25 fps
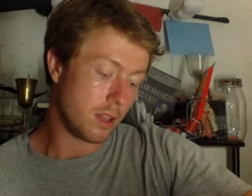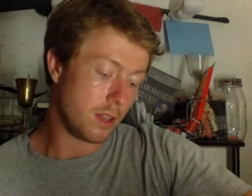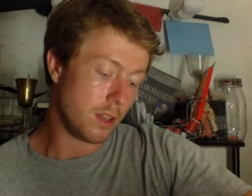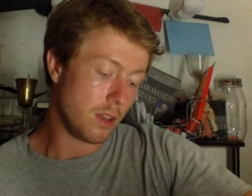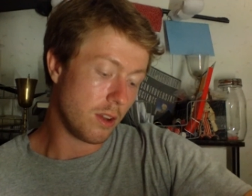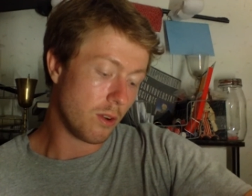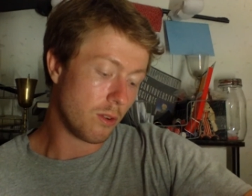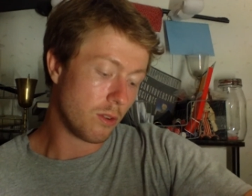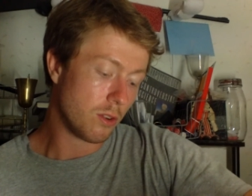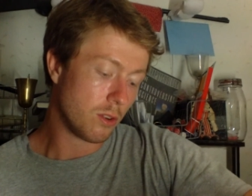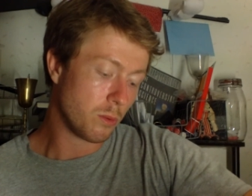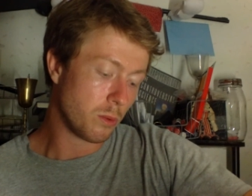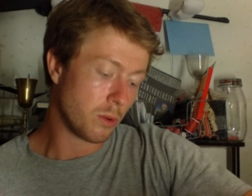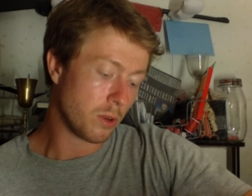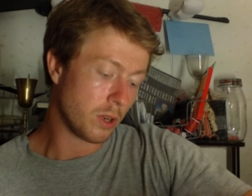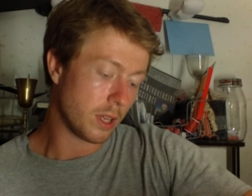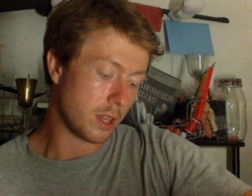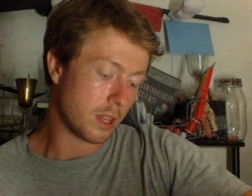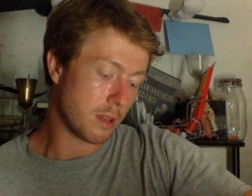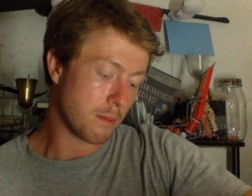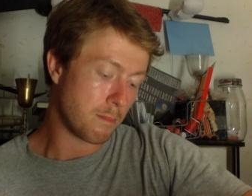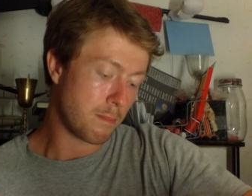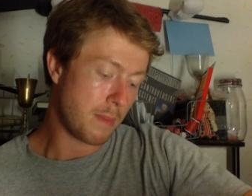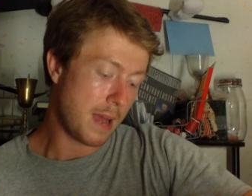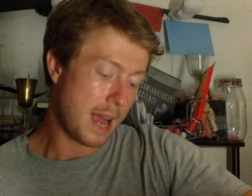then the owner will
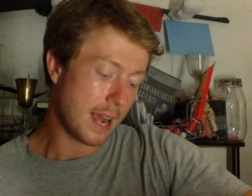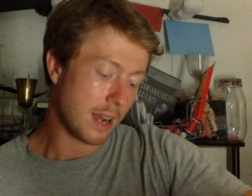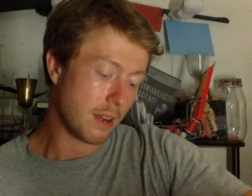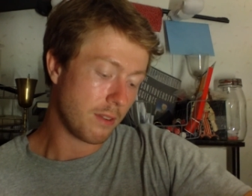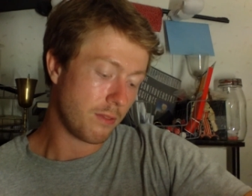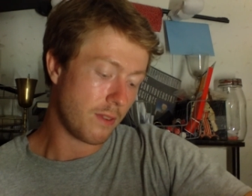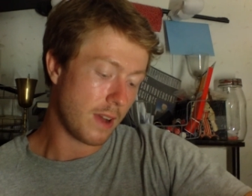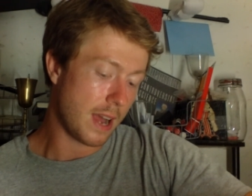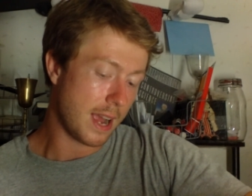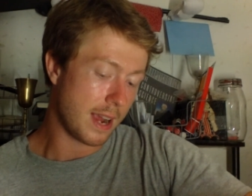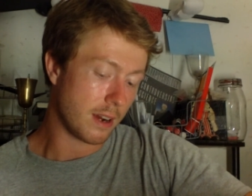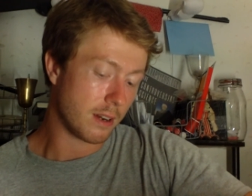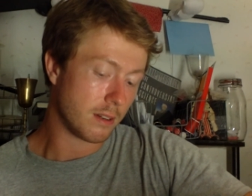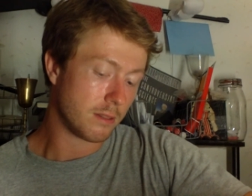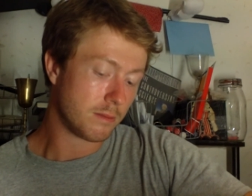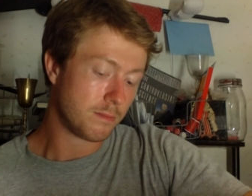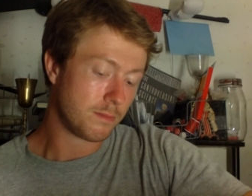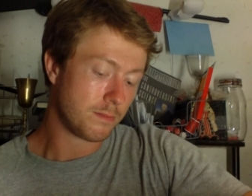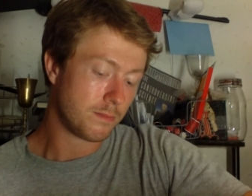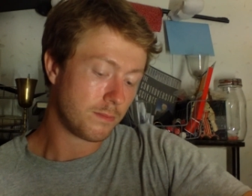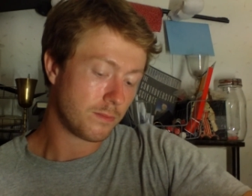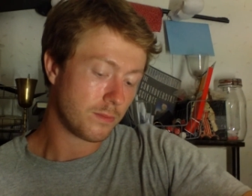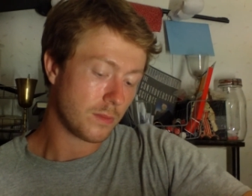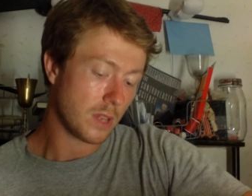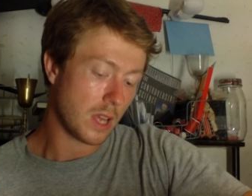get the backfire
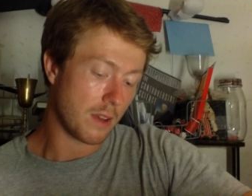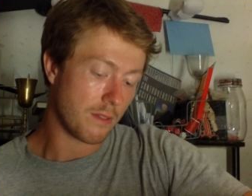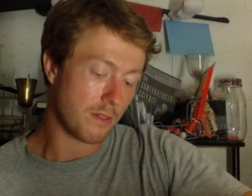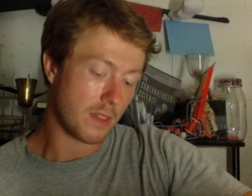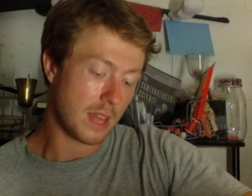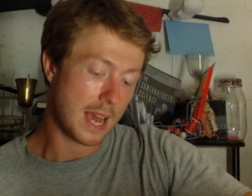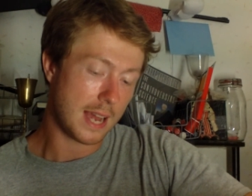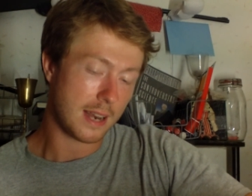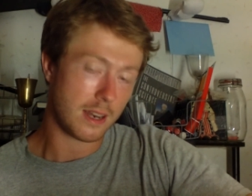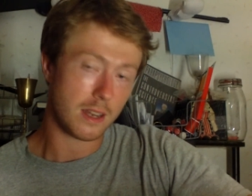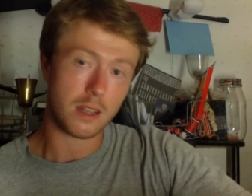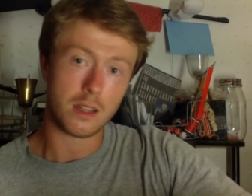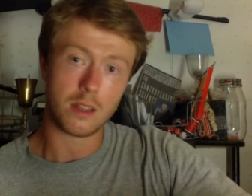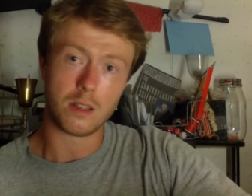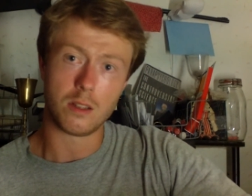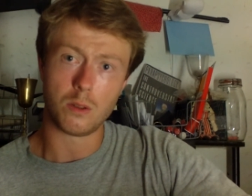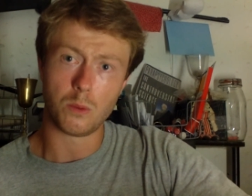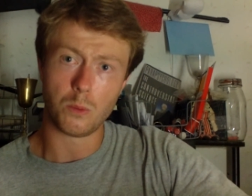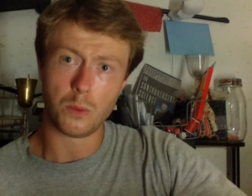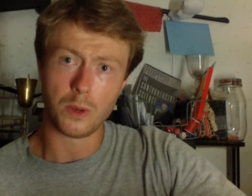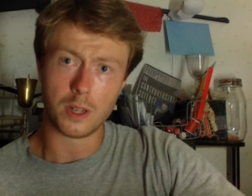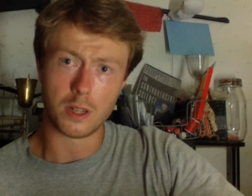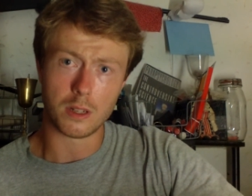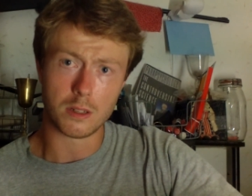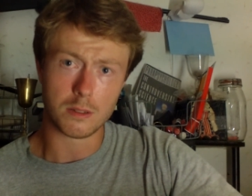of that
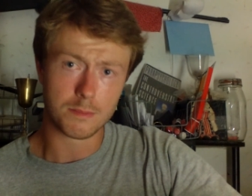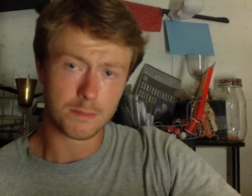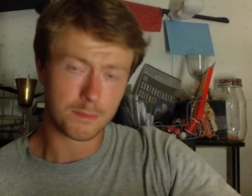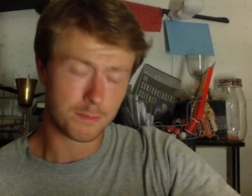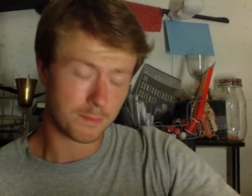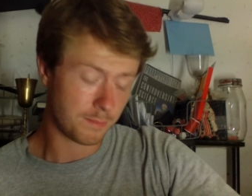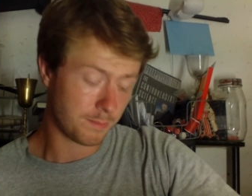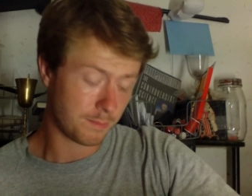ill will.